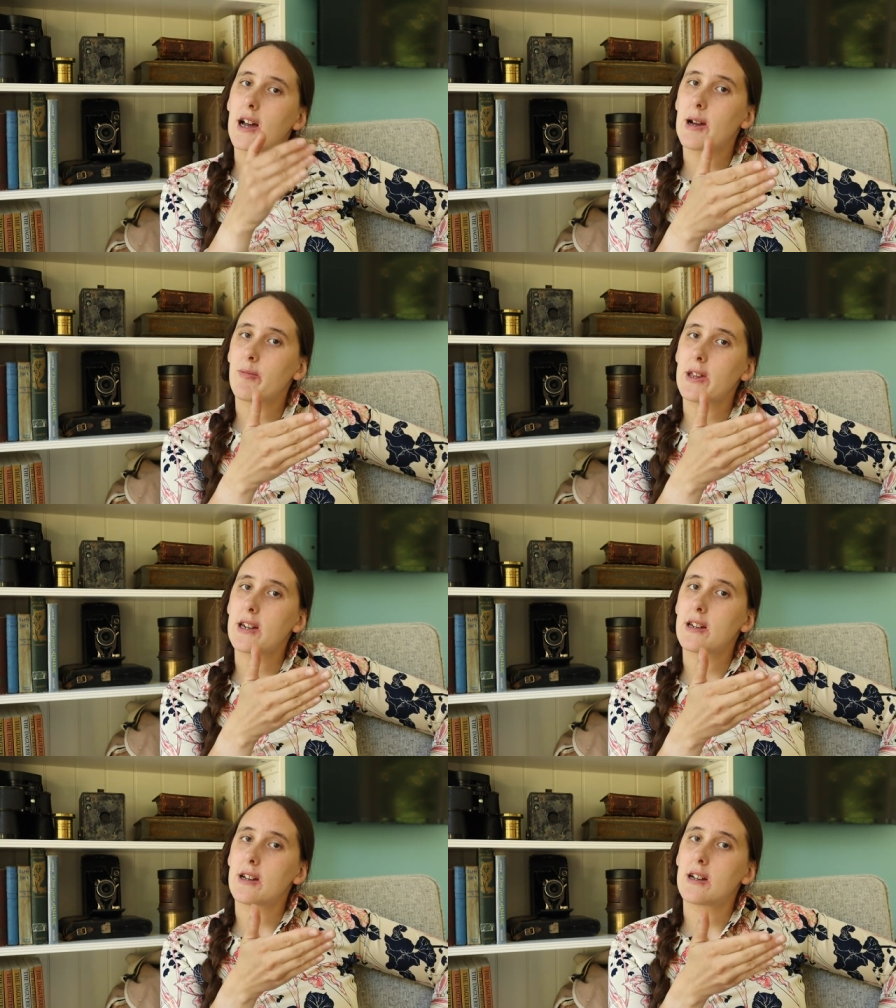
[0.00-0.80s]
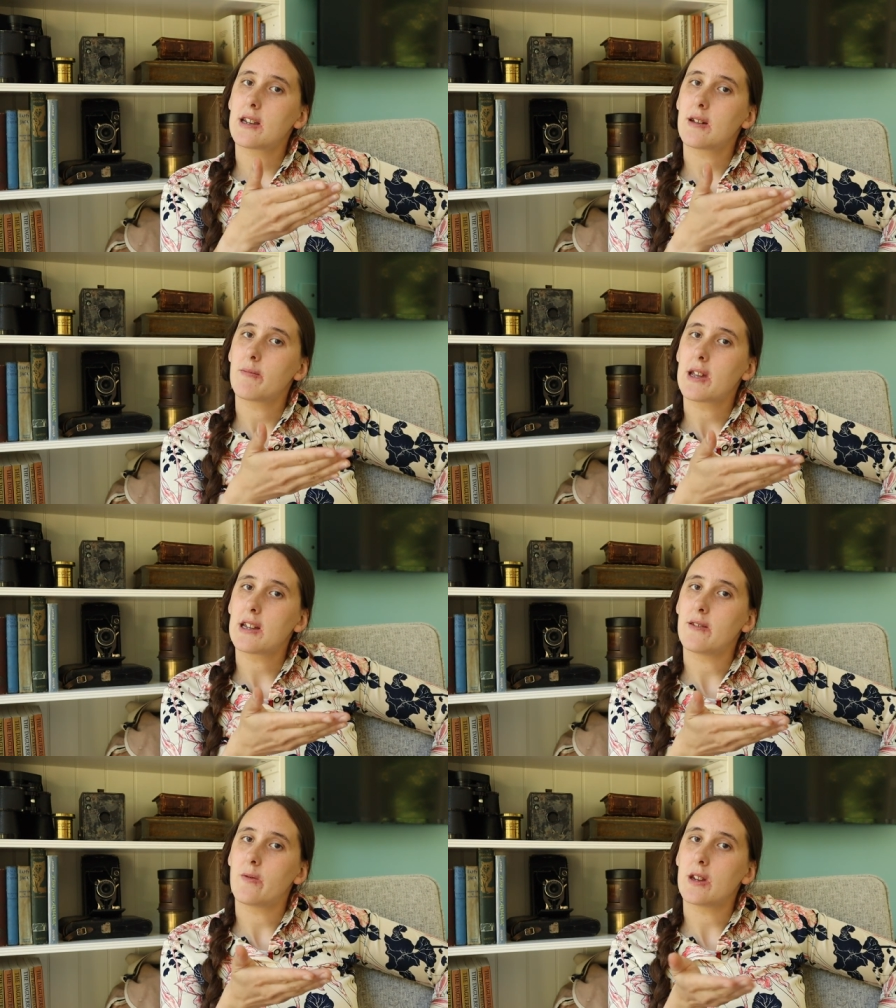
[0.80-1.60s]
I'm planning on
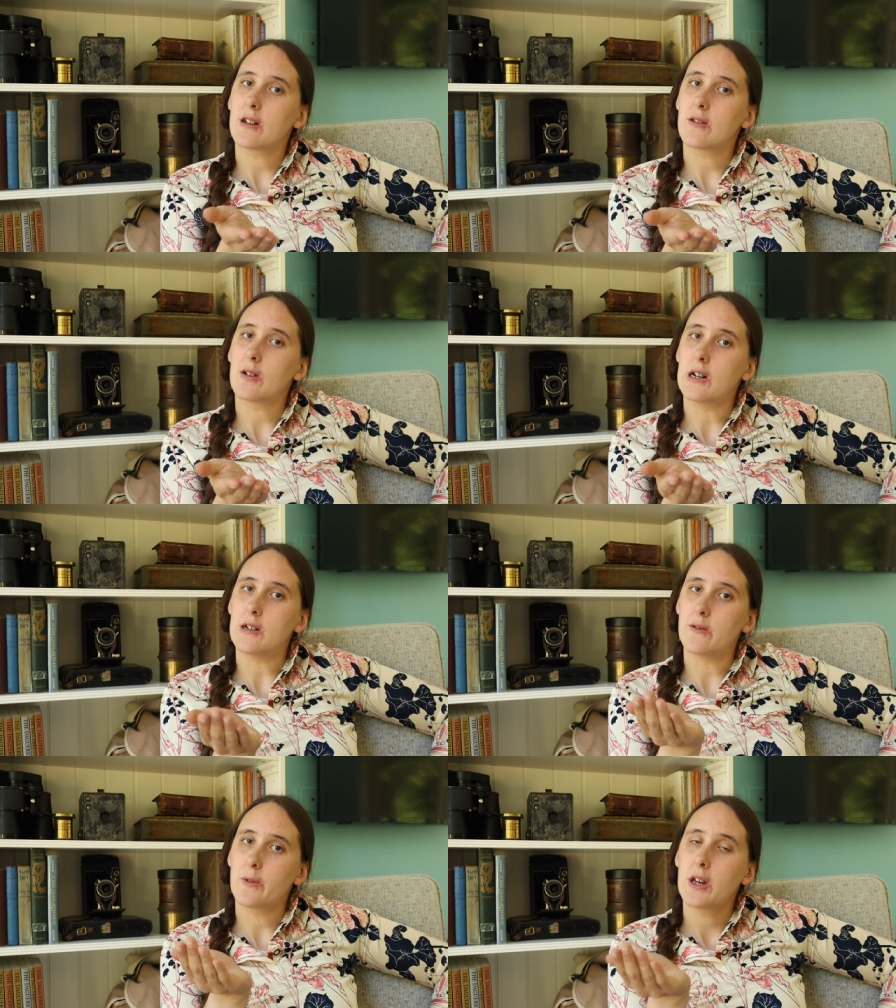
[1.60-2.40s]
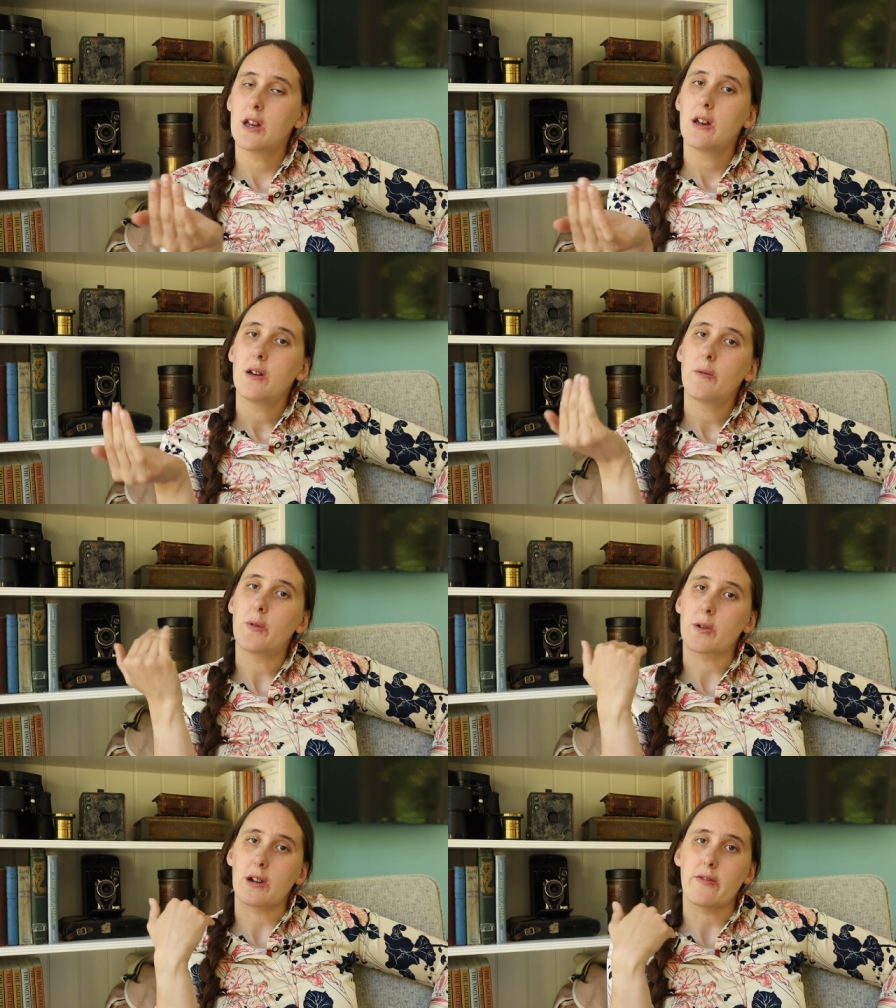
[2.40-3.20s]
making a video of
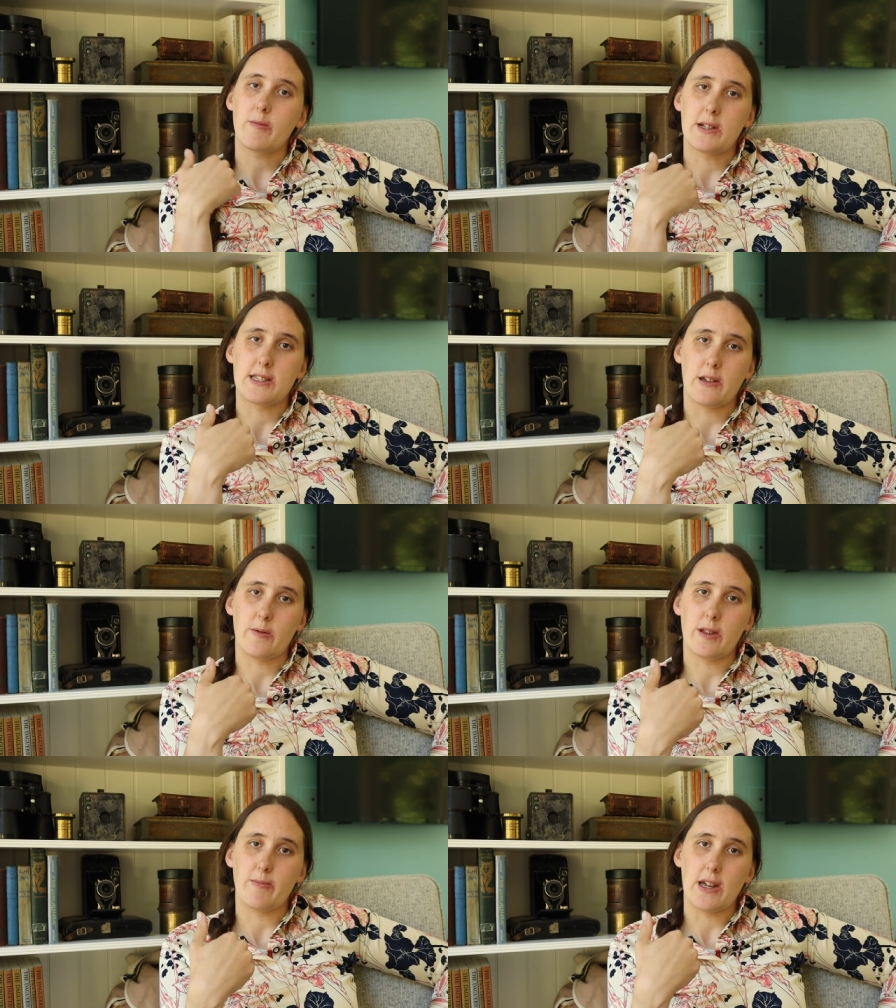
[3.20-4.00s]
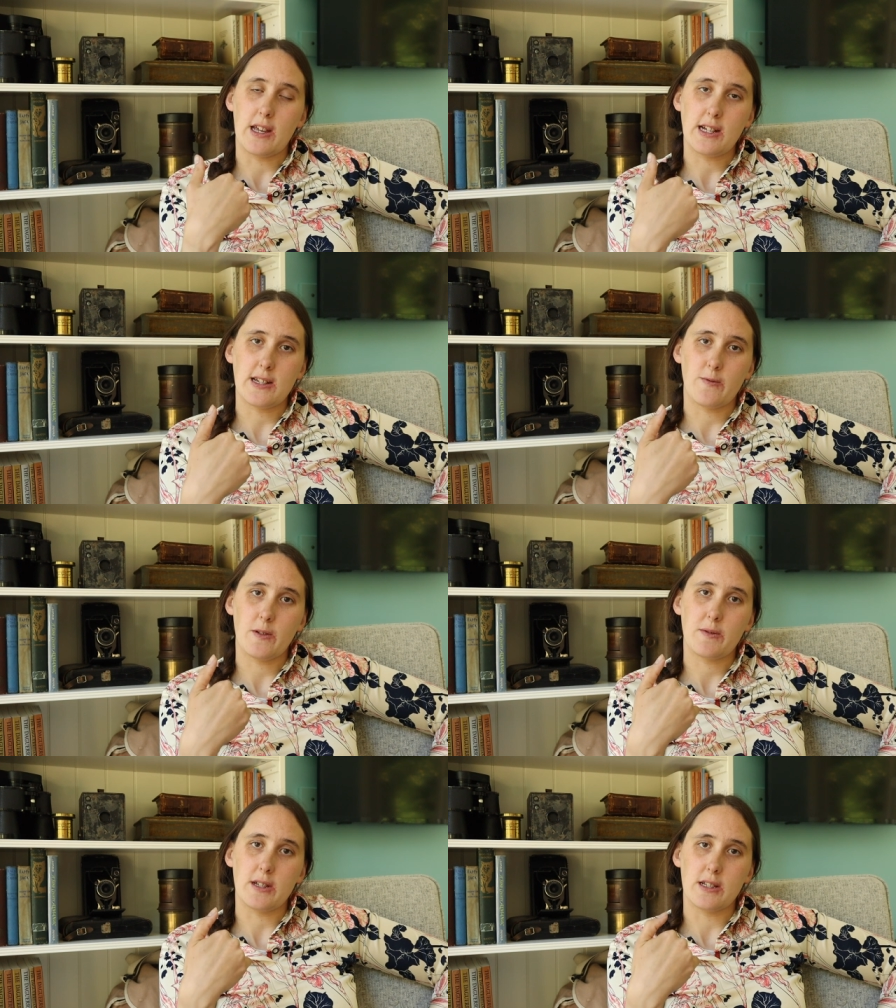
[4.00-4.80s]
photographing myself in my eighteen
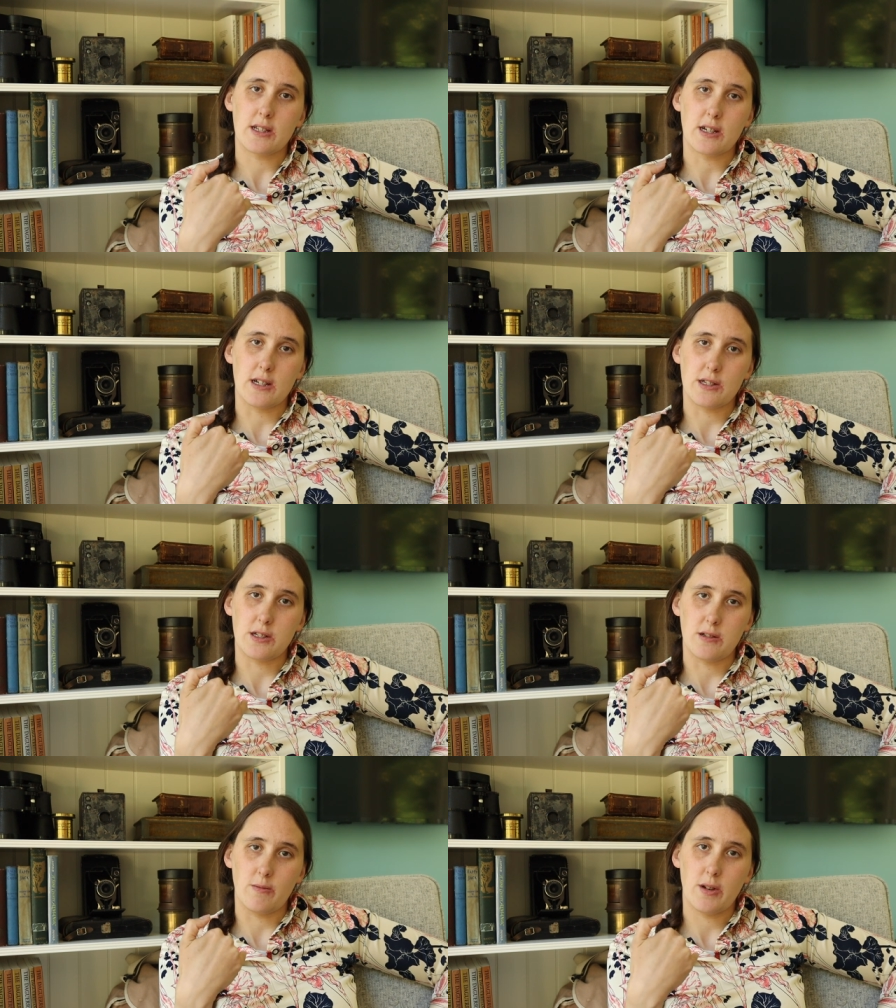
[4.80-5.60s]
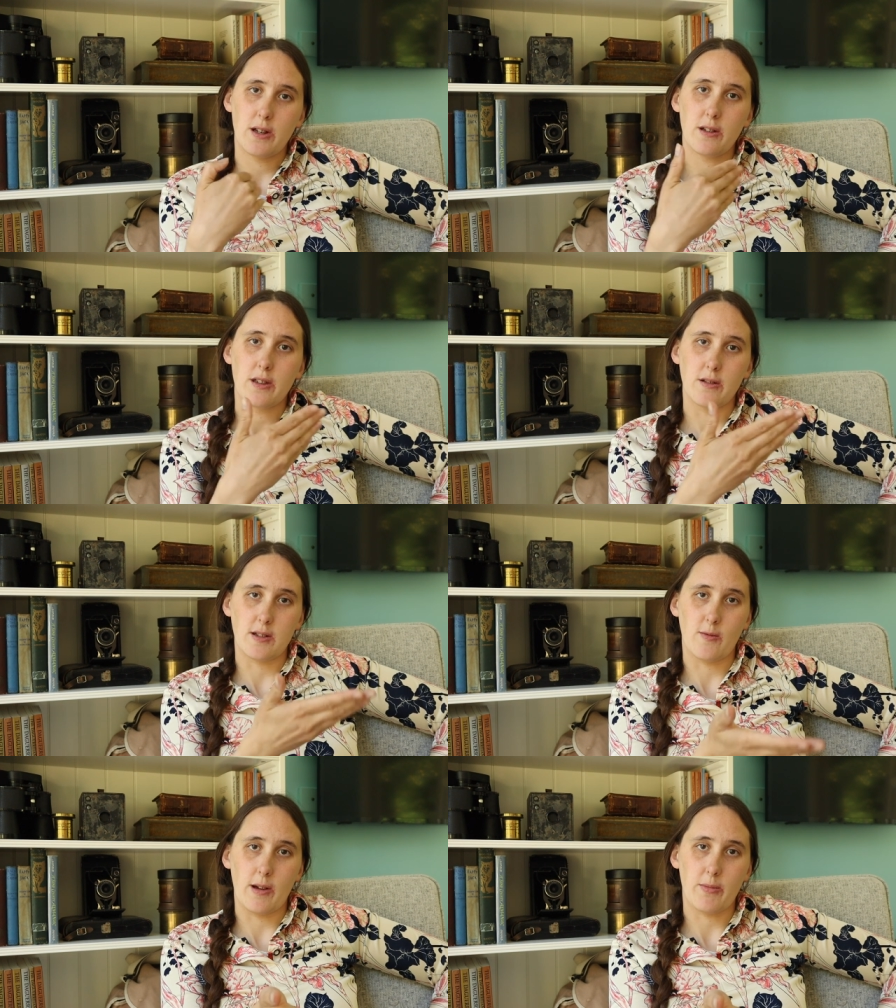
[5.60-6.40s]
fifties costume
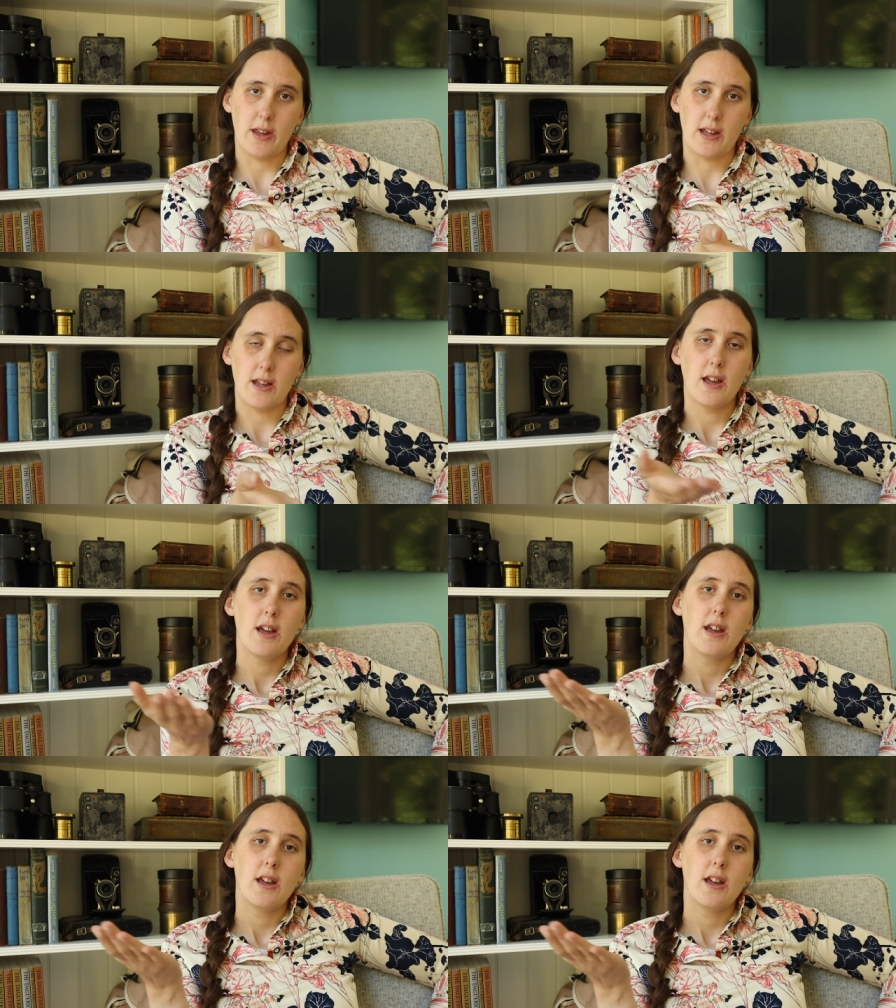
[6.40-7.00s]
using wet plate